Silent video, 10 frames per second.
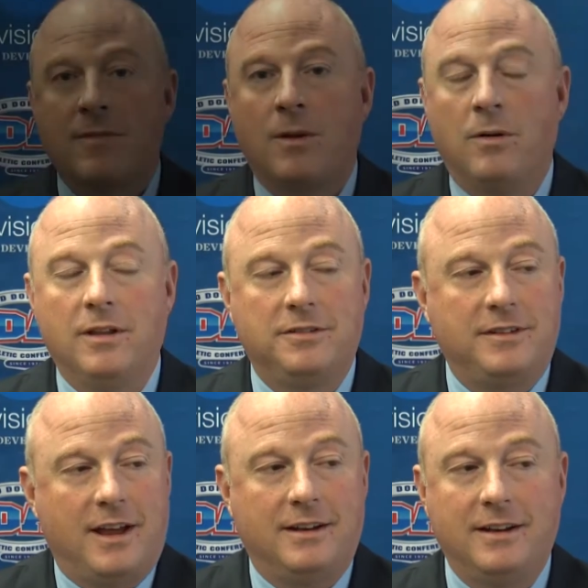Well, the
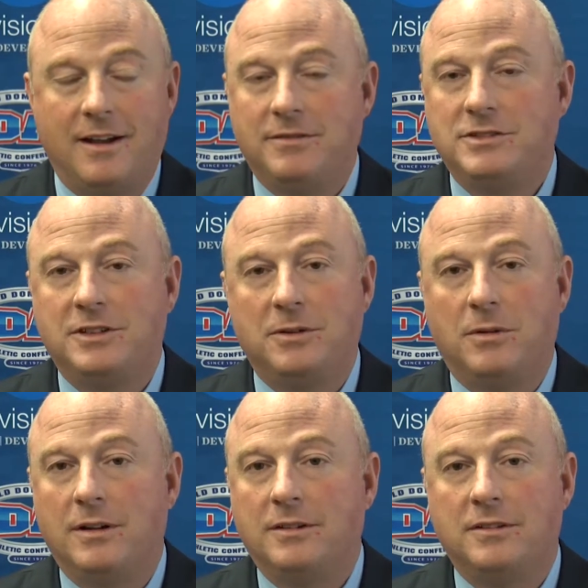standard at Virginia
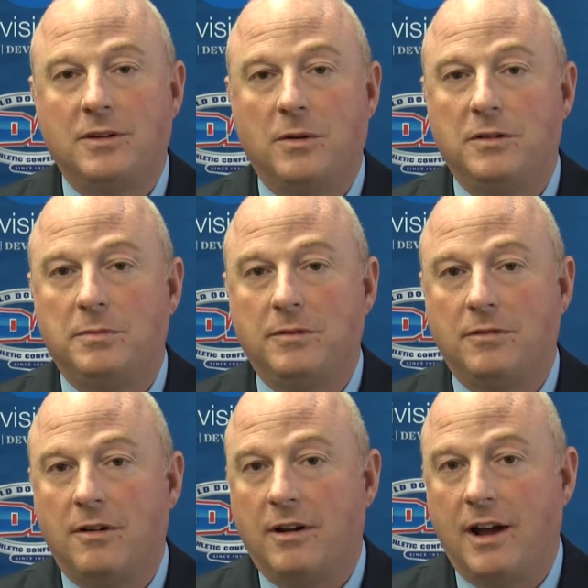Wesleyan's always
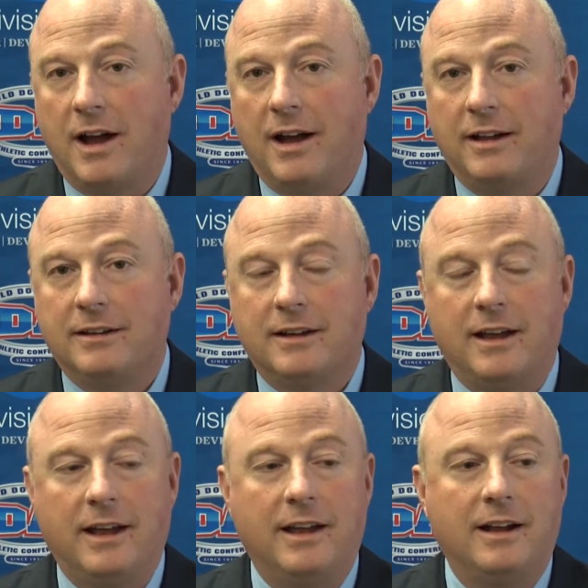been very high,
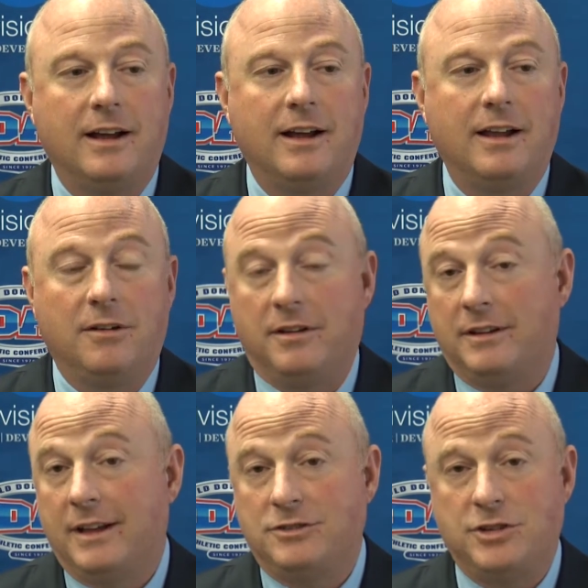and I don't
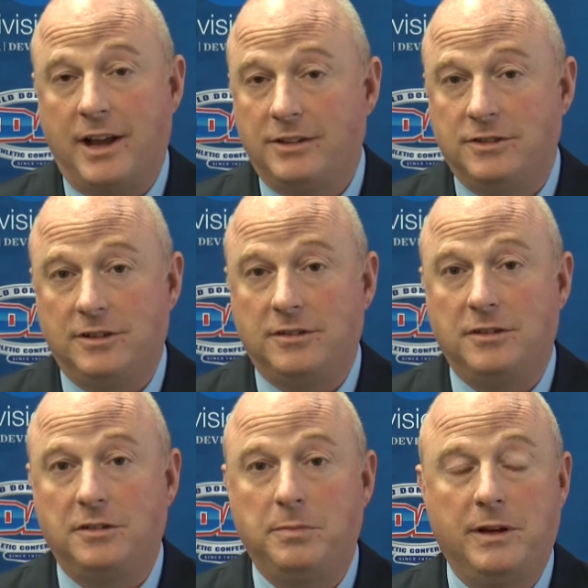think that
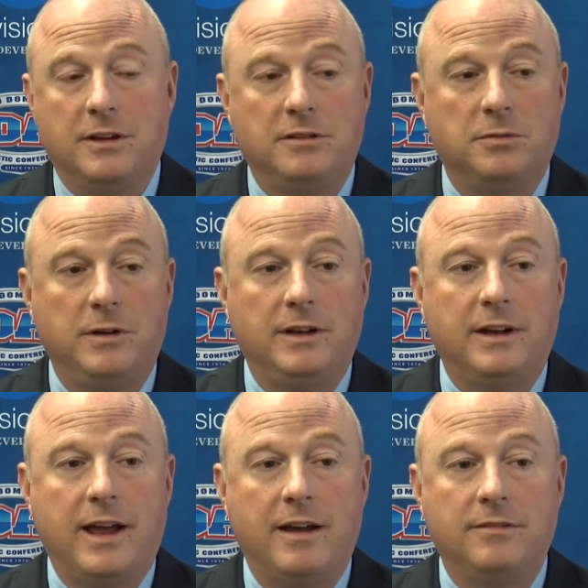changes just because we
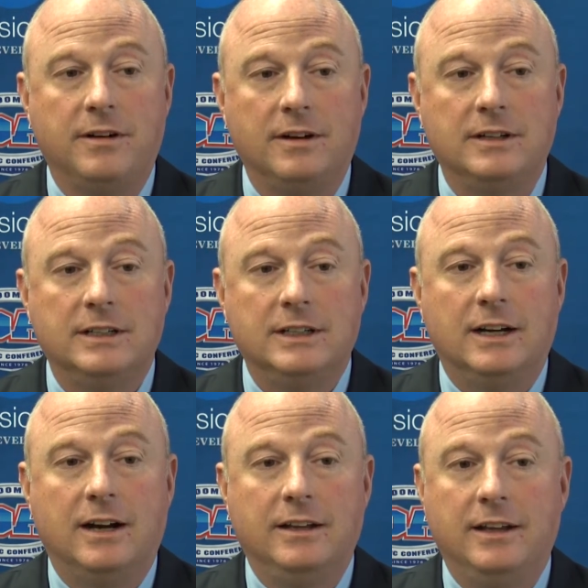didn't have
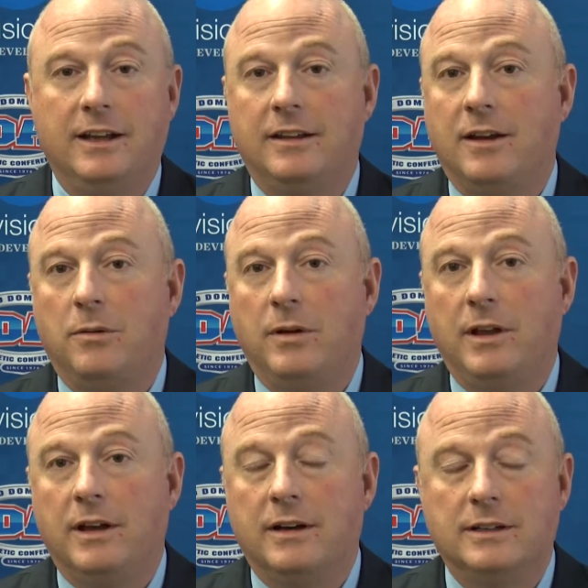a year that
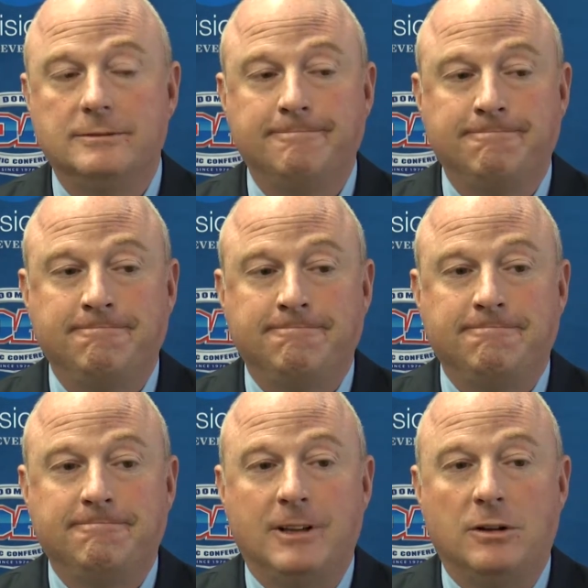we,
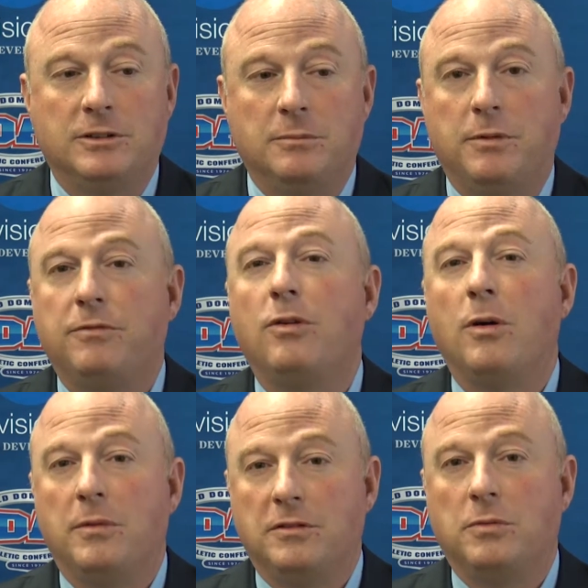you know, didn't
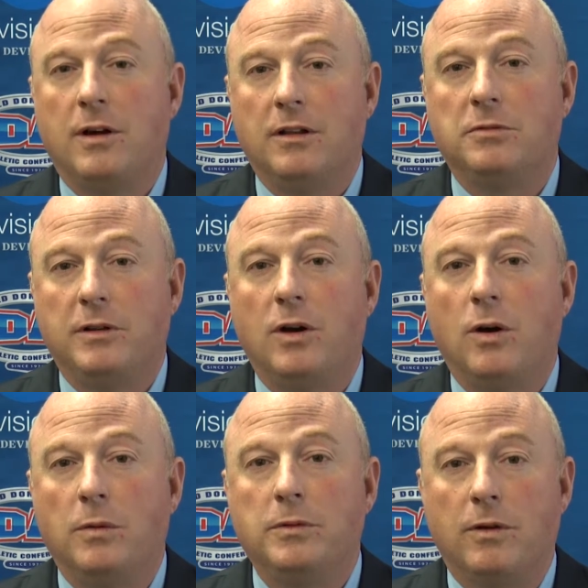perform as well as we
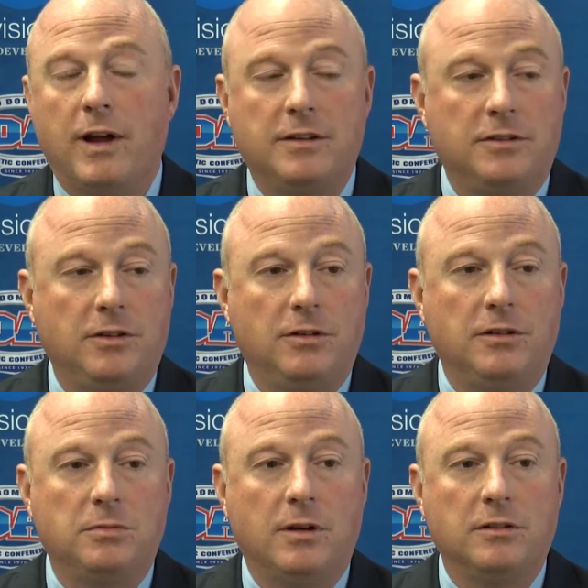hoped or execute
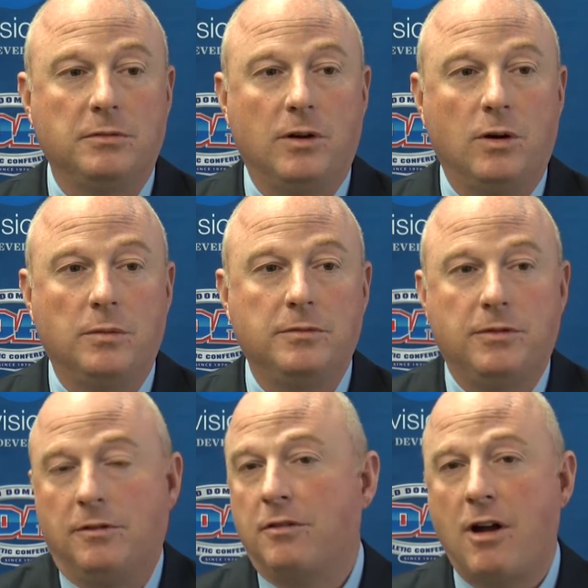as well as we hoped
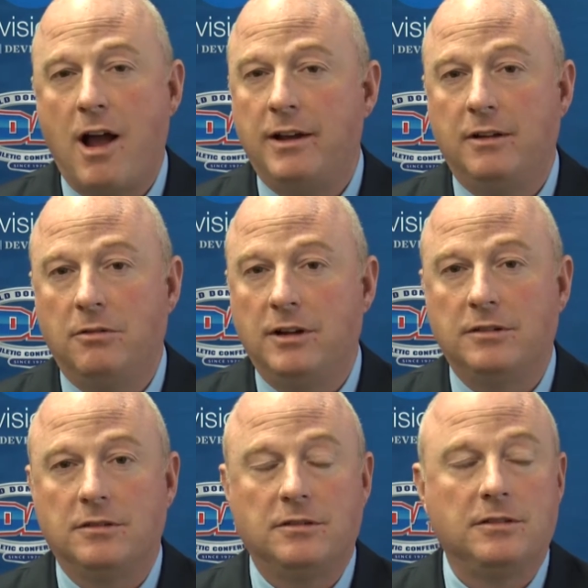for a variety of
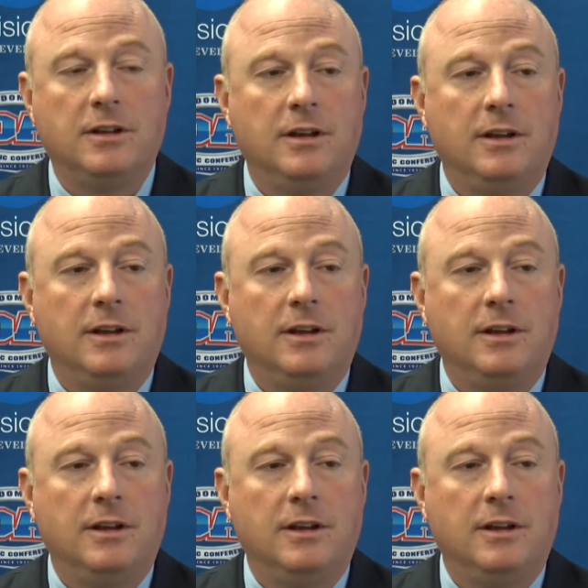reasons.